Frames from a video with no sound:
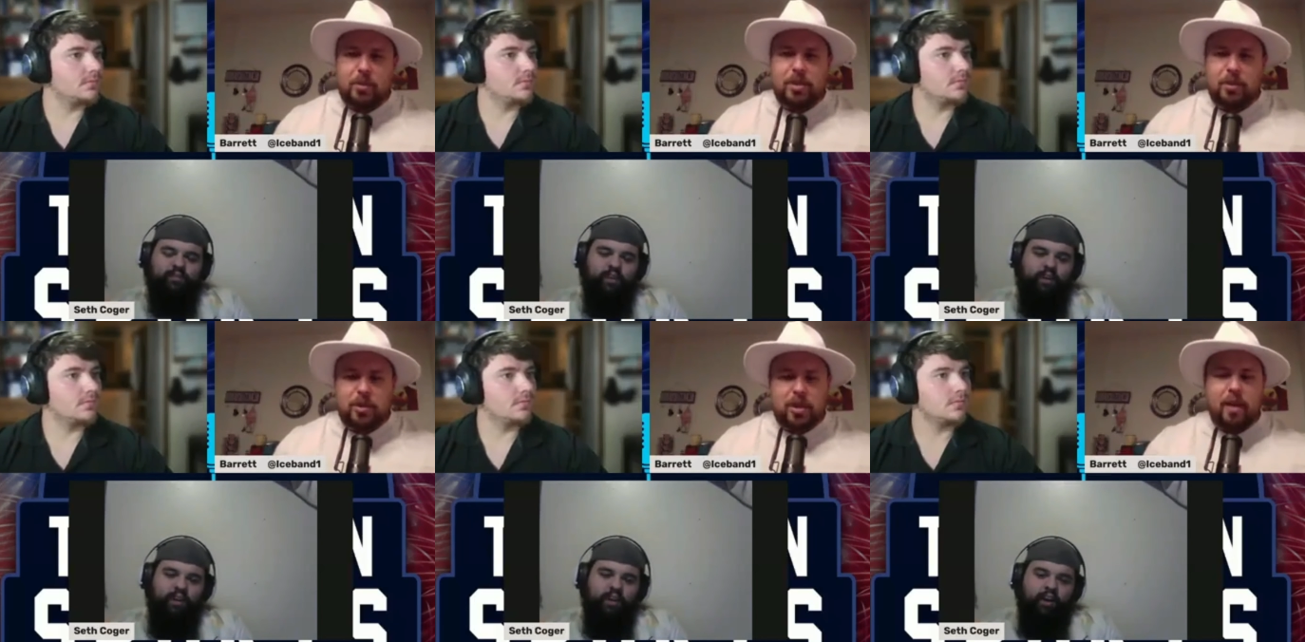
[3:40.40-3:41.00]

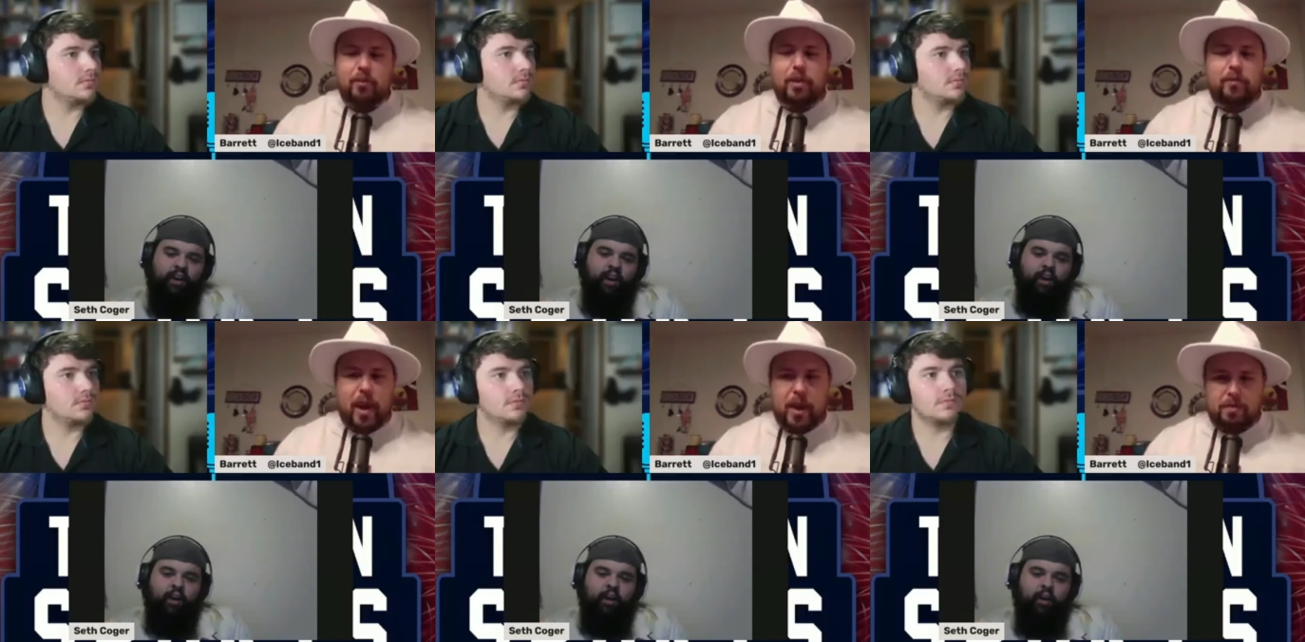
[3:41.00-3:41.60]
Speaker 1: with every
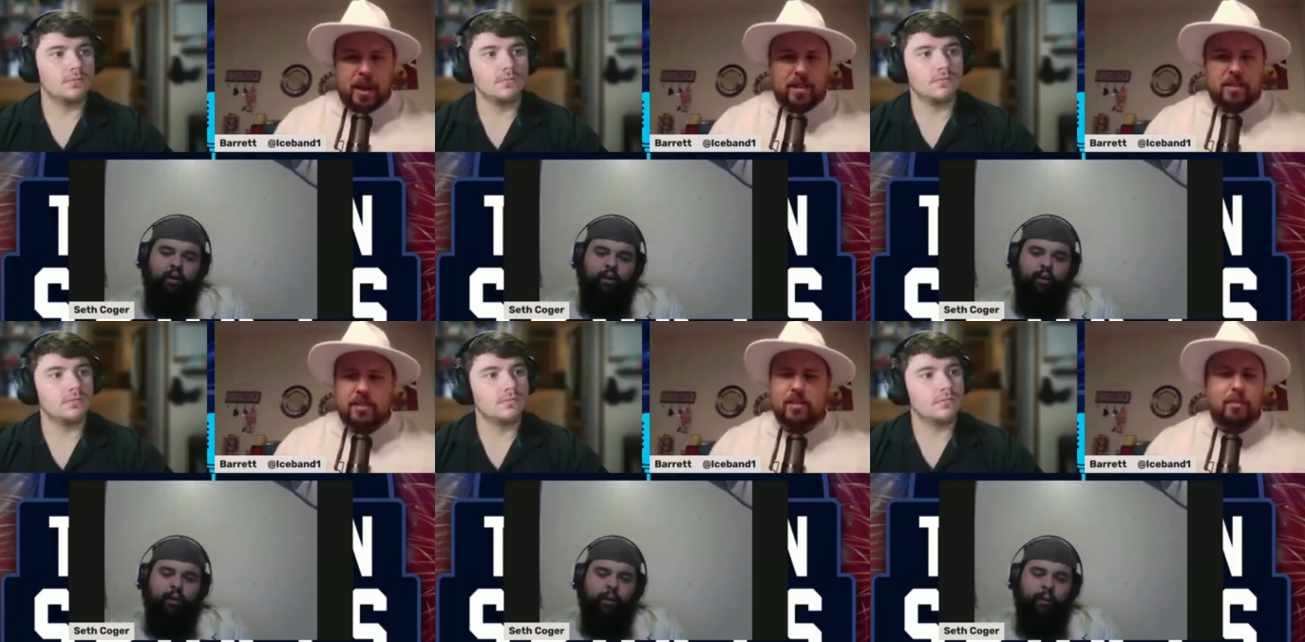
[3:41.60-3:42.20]
fan
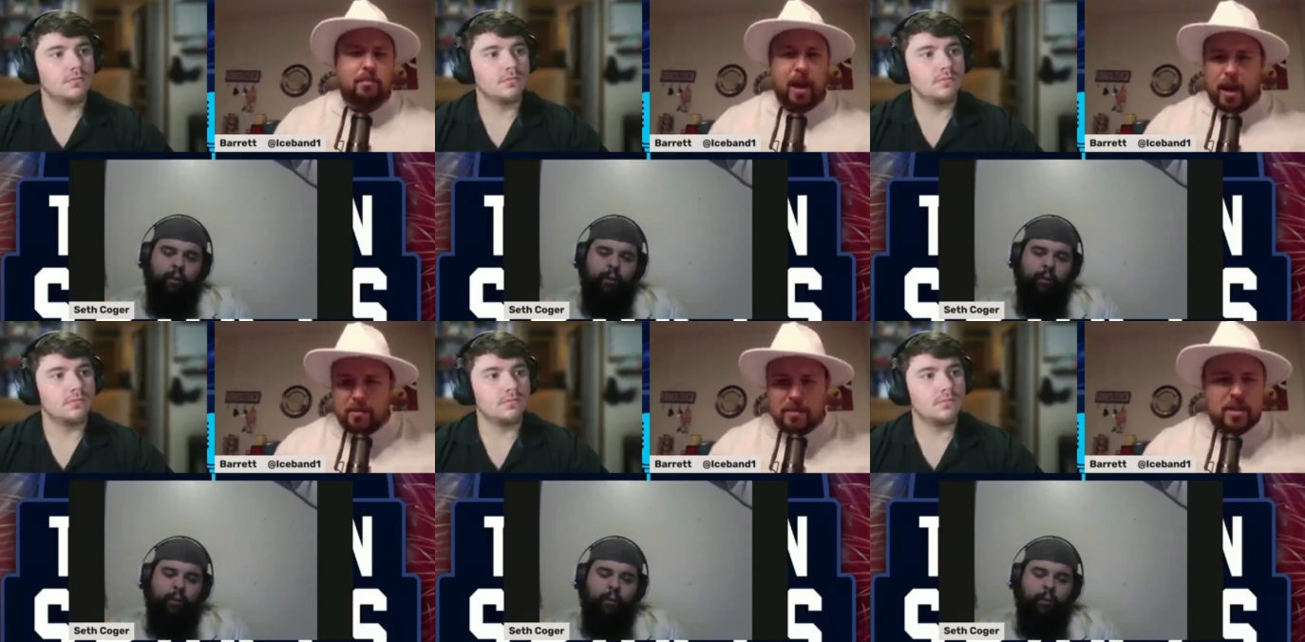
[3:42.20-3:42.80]
base,
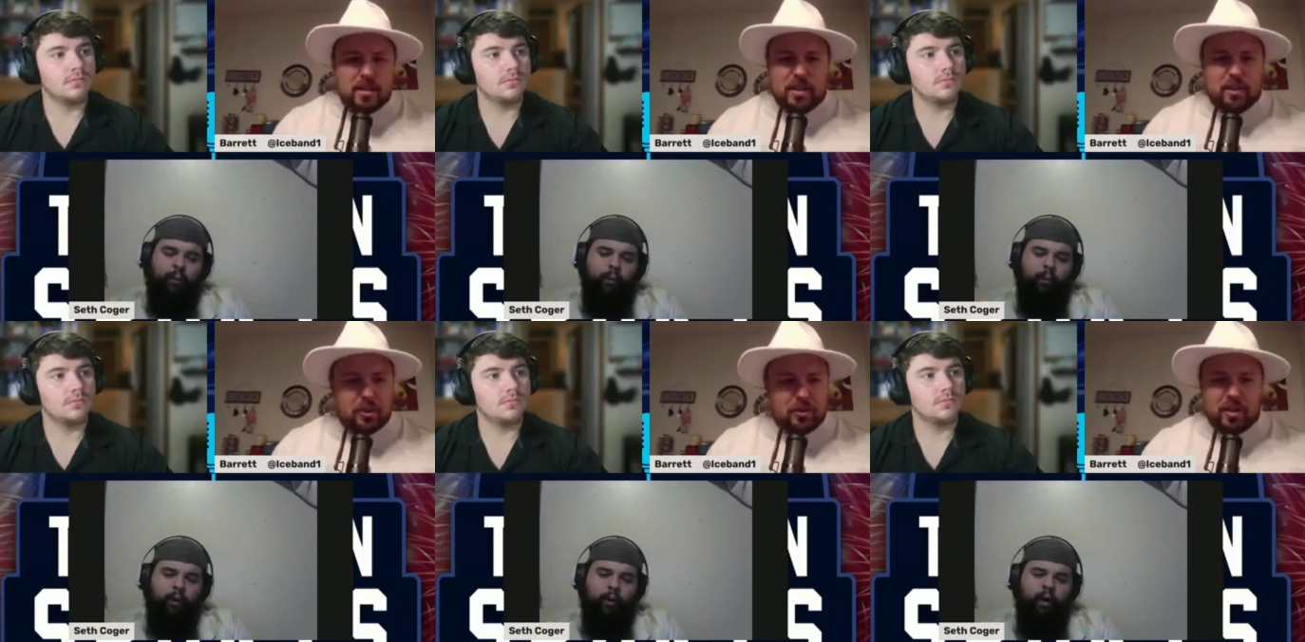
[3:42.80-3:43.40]
Miami's
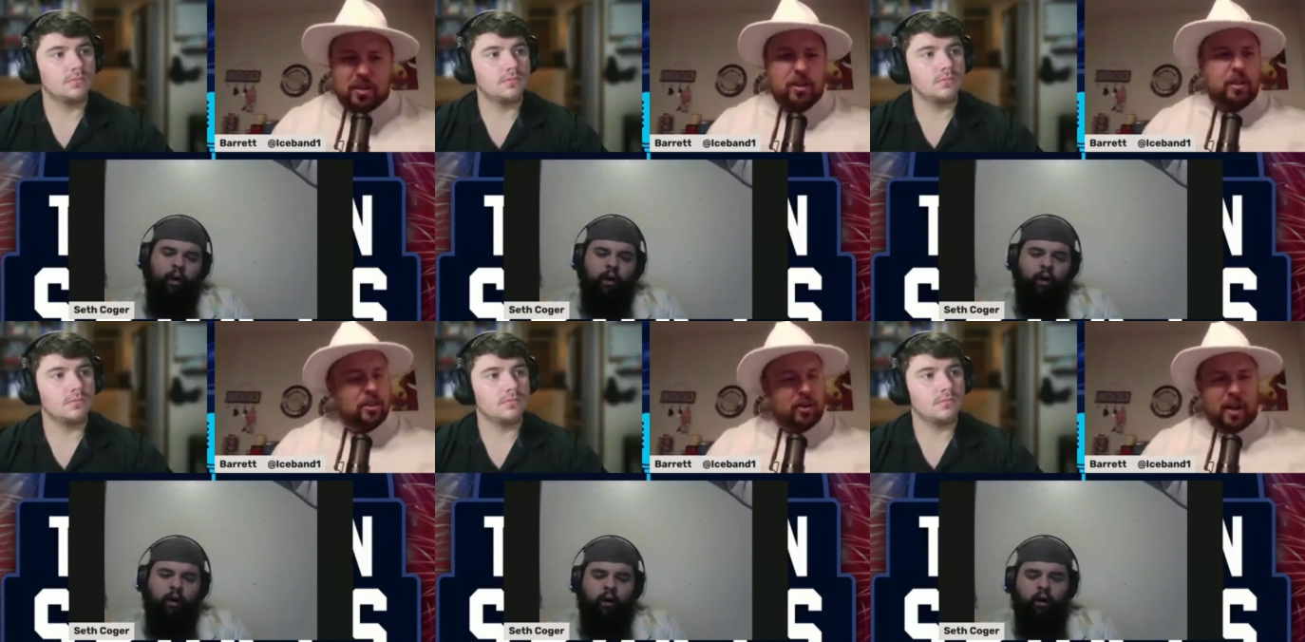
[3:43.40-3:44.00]
included,
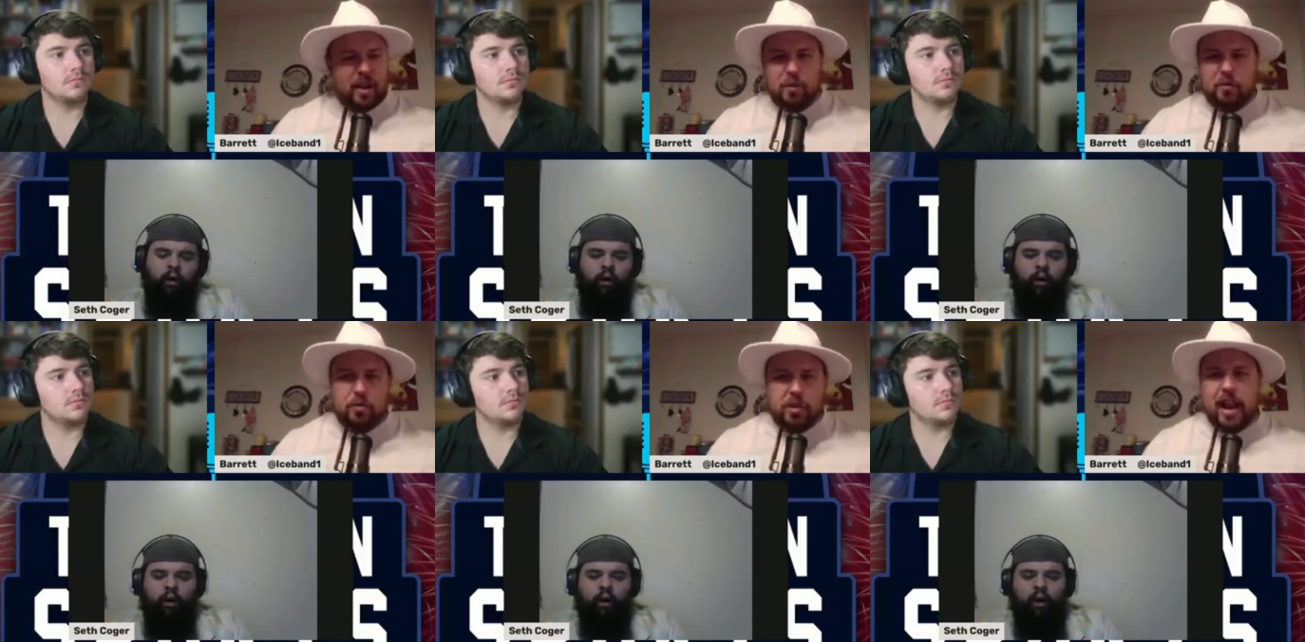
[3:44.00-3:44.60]
you're going to have
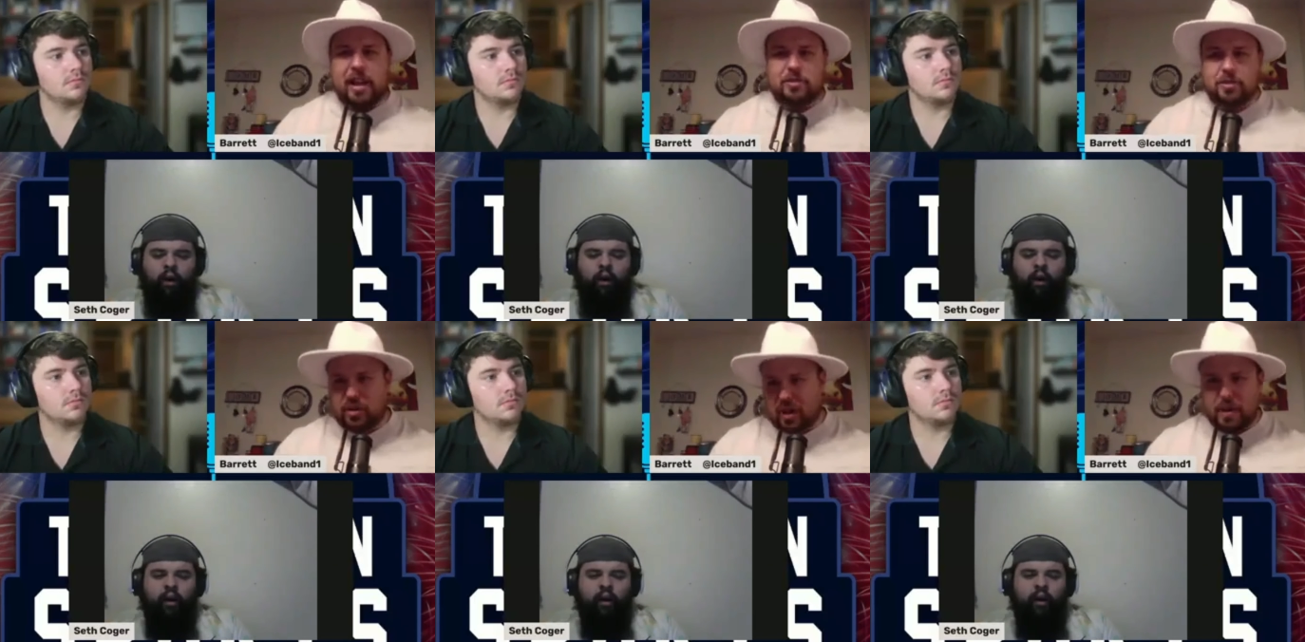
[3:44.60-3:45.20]

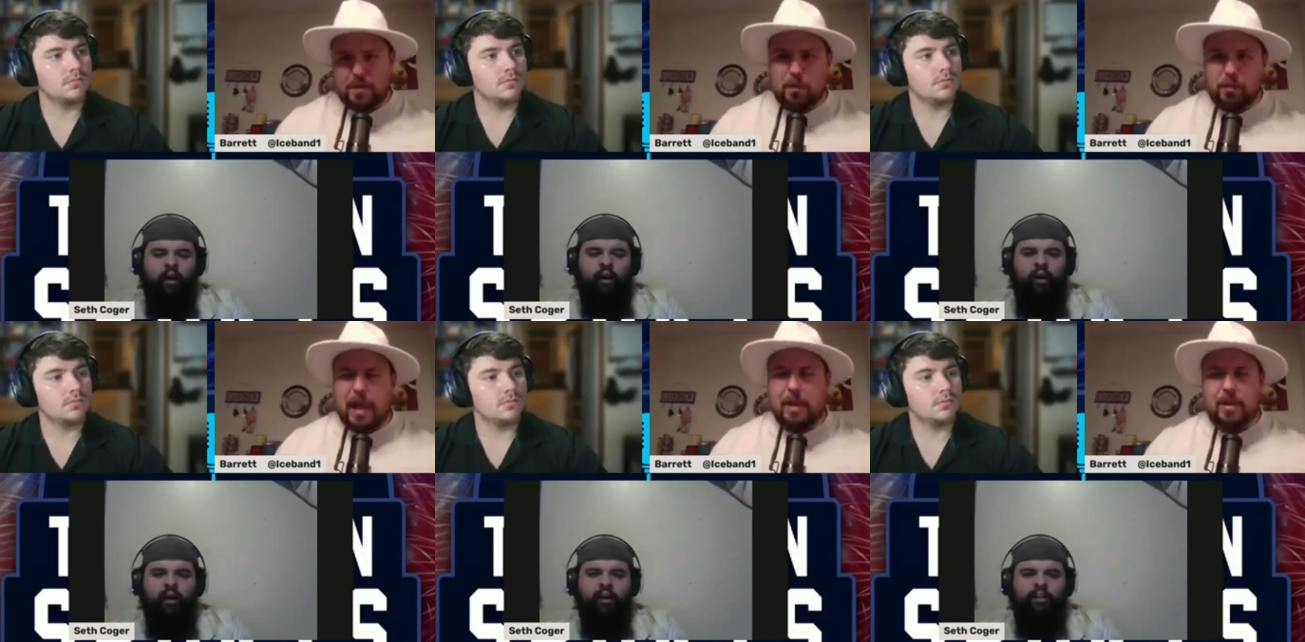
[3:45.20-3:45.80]
overreactors, you're going to have people
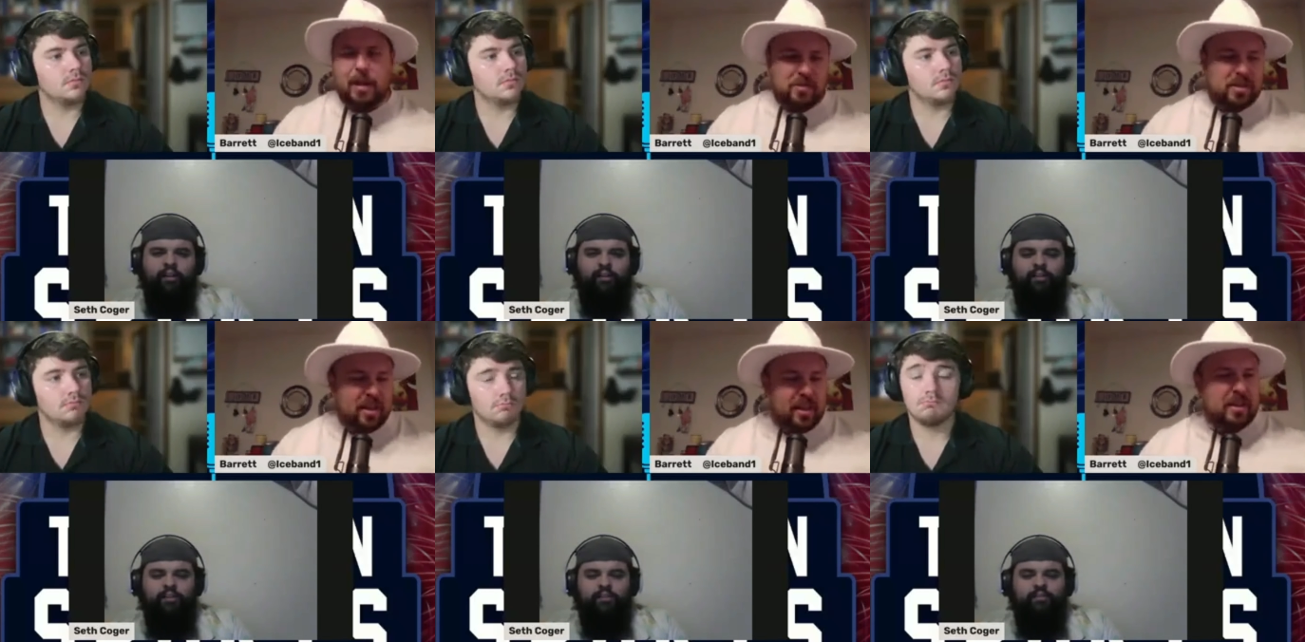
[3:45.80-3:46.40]
blaming
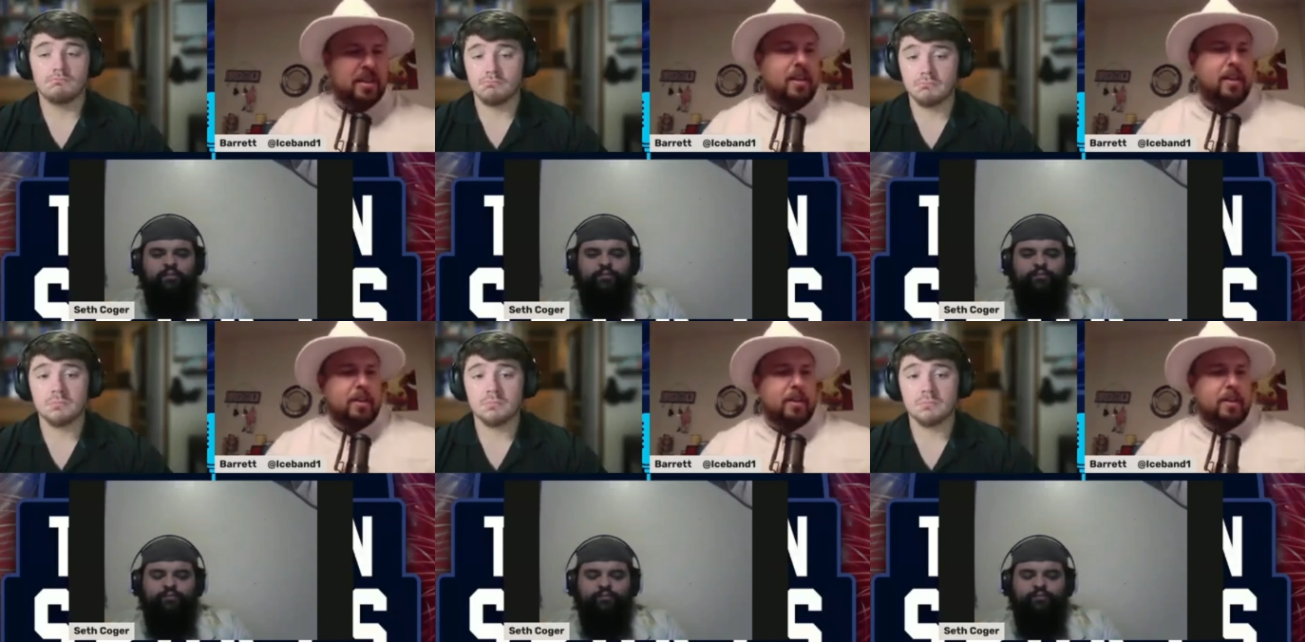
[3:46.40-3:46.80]
everything.